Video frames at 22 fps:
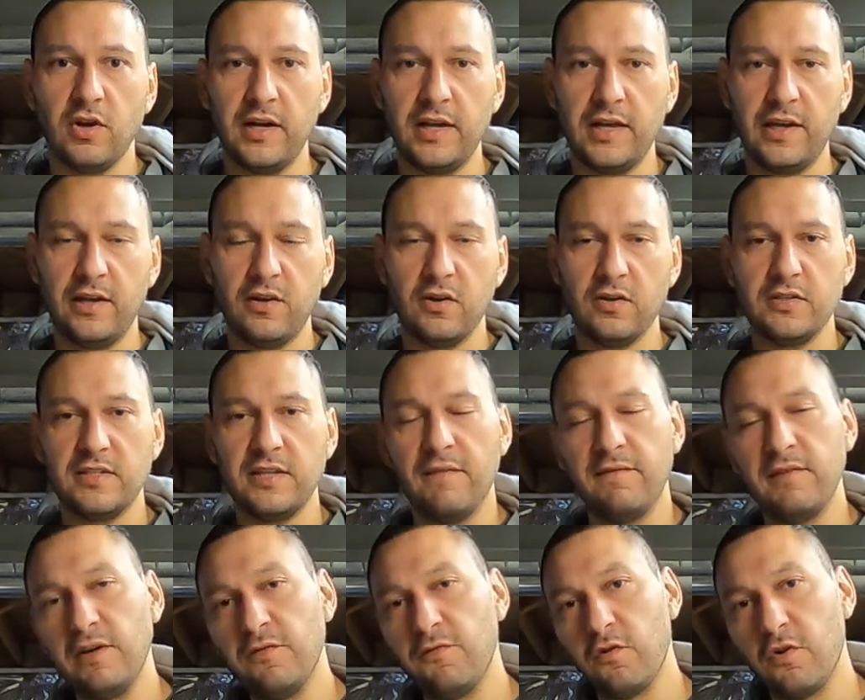our
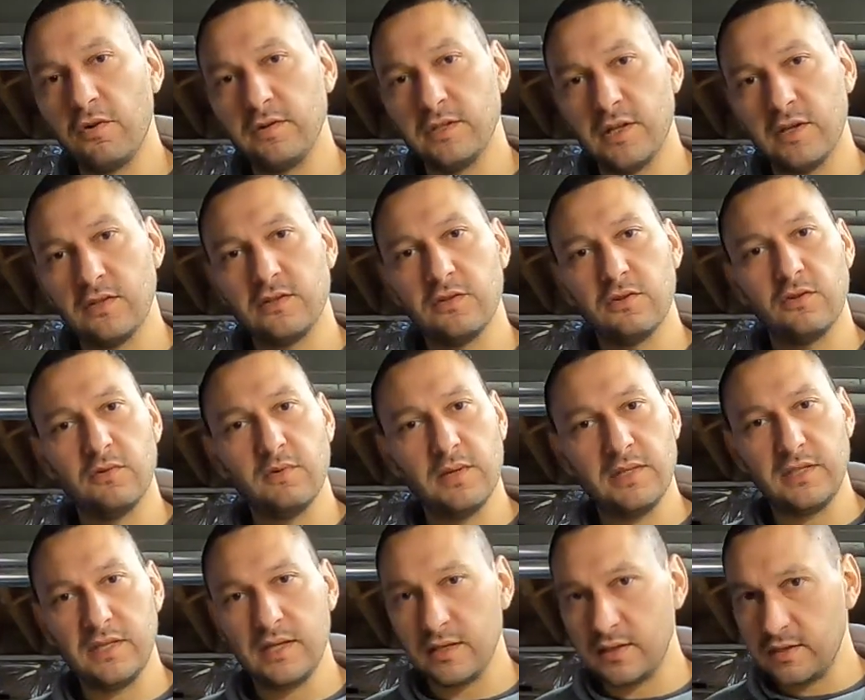74 Duster
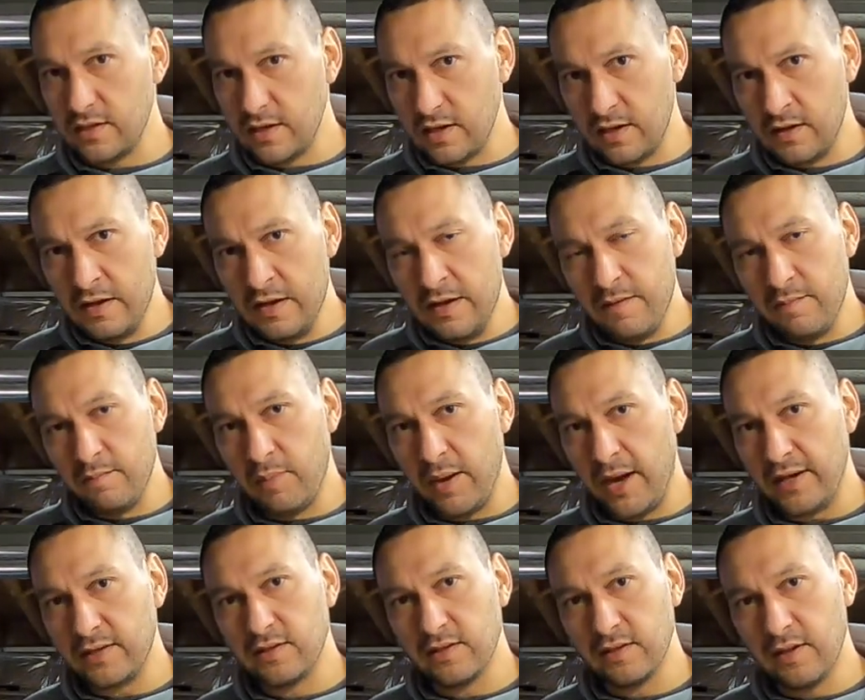360
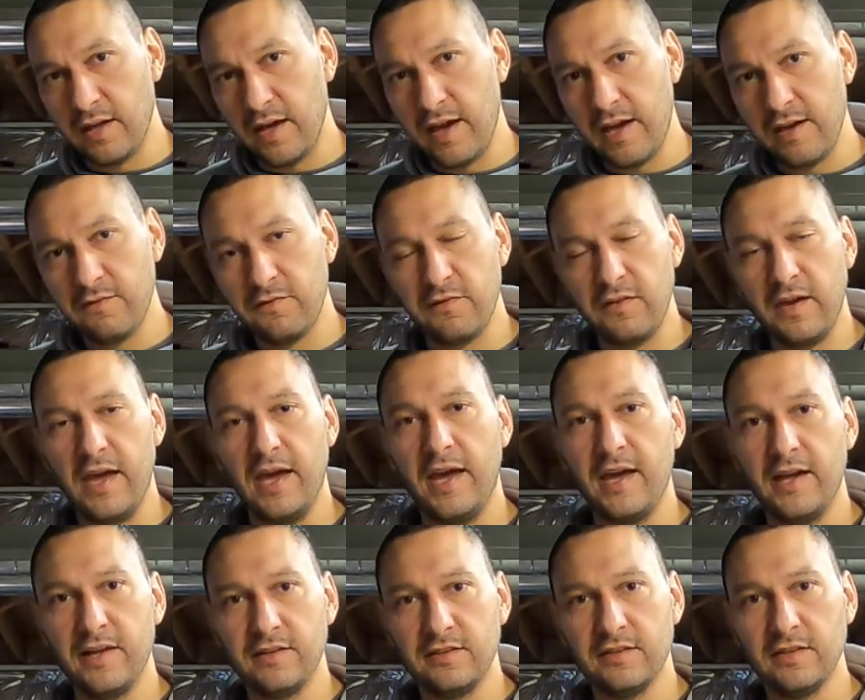back to life
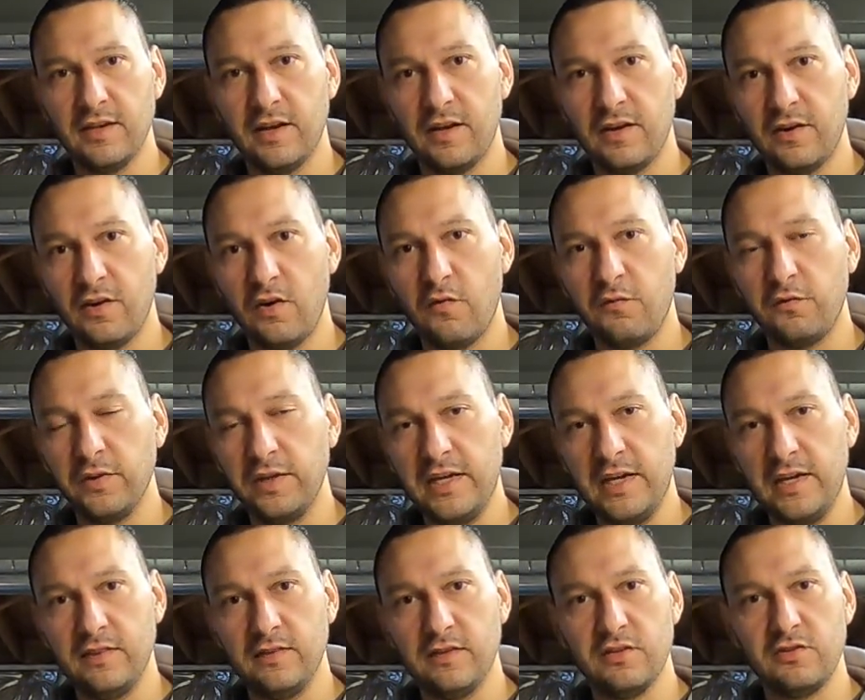and
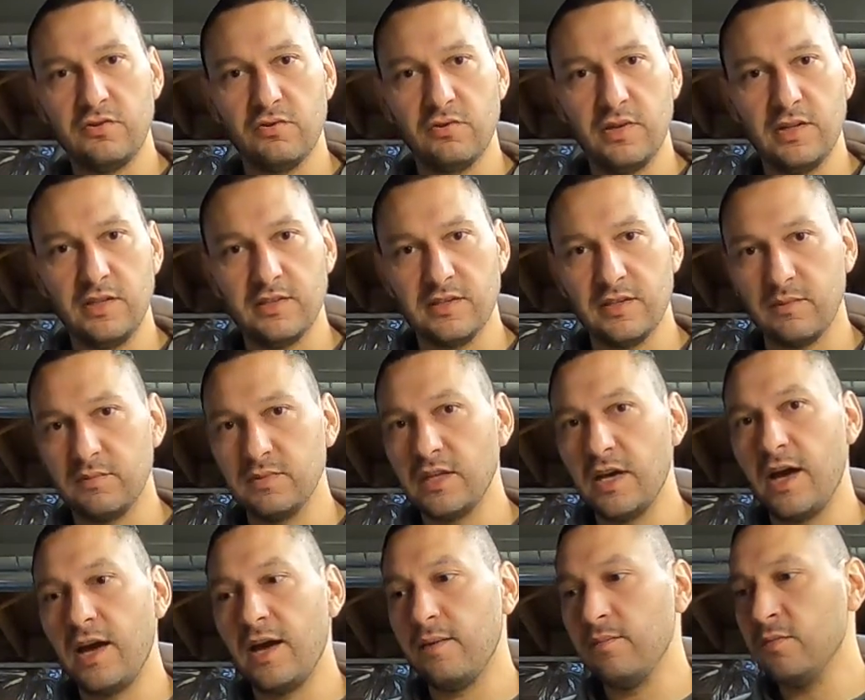hopefully hitting the streets
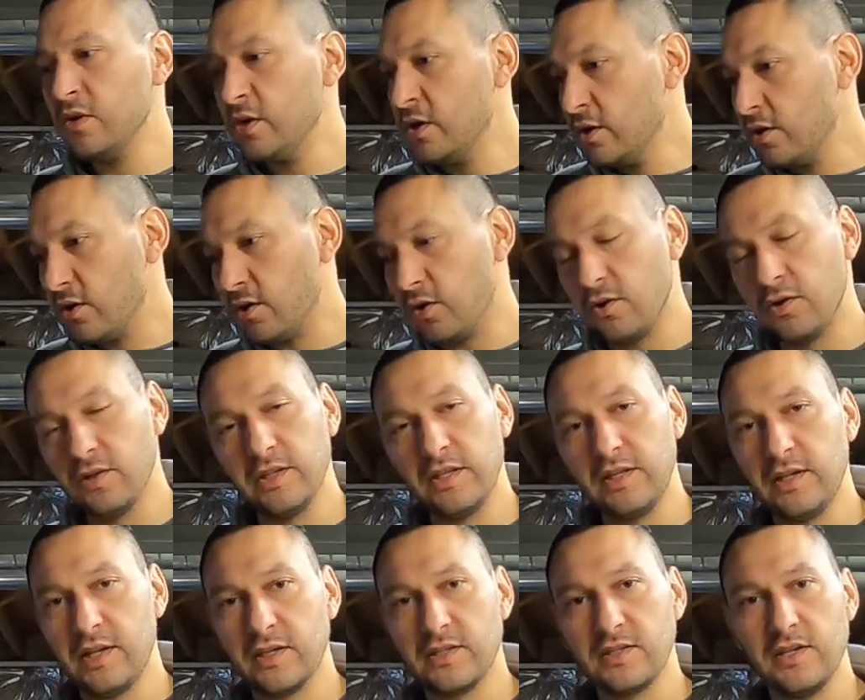sometime
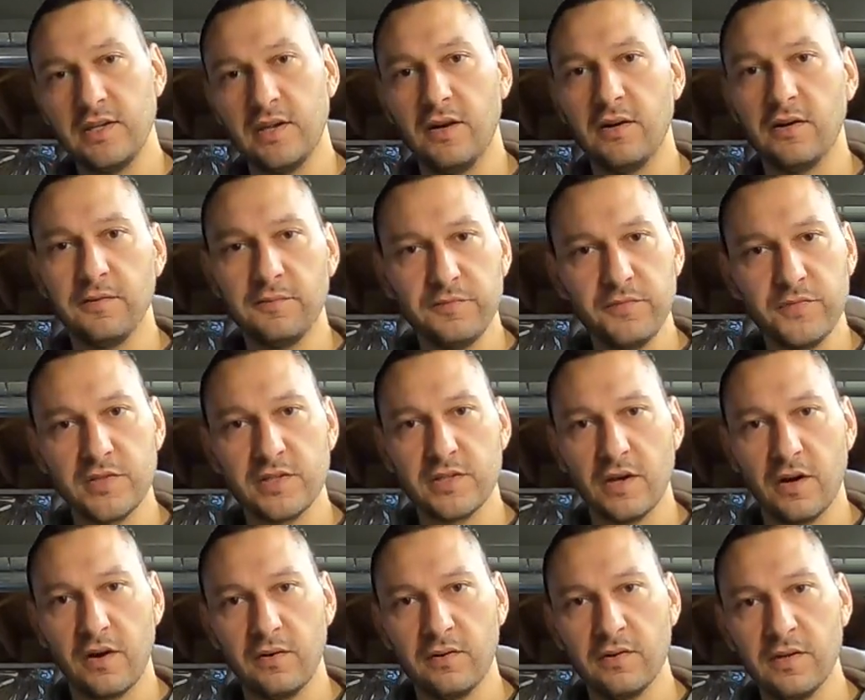early next year.
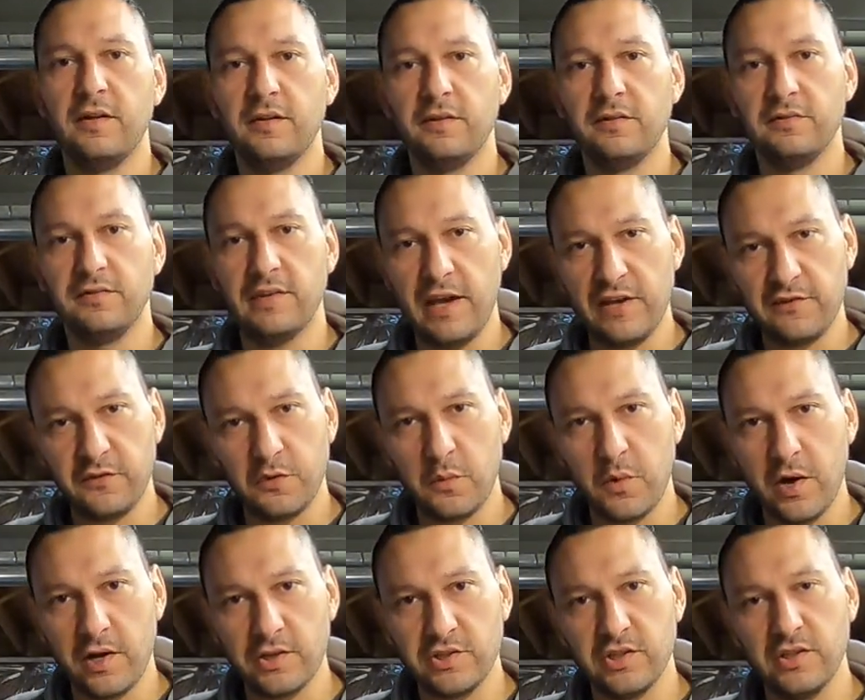So thanks for
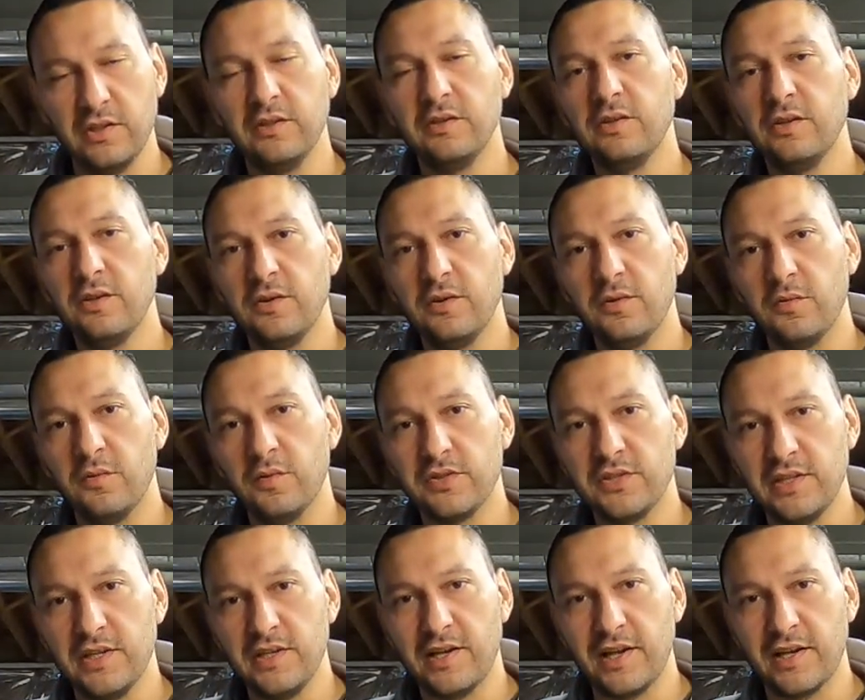watching. We'll
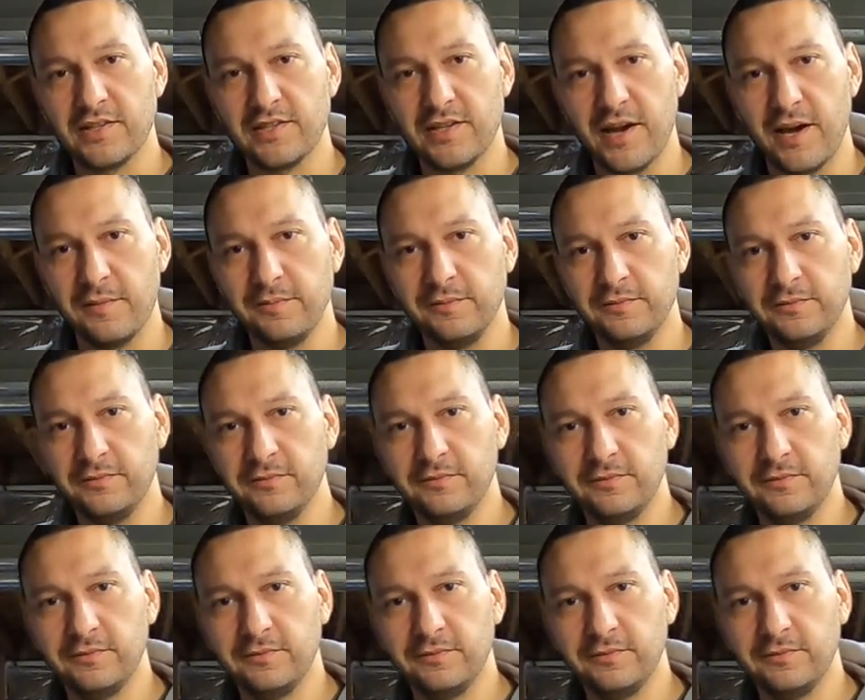see you next time.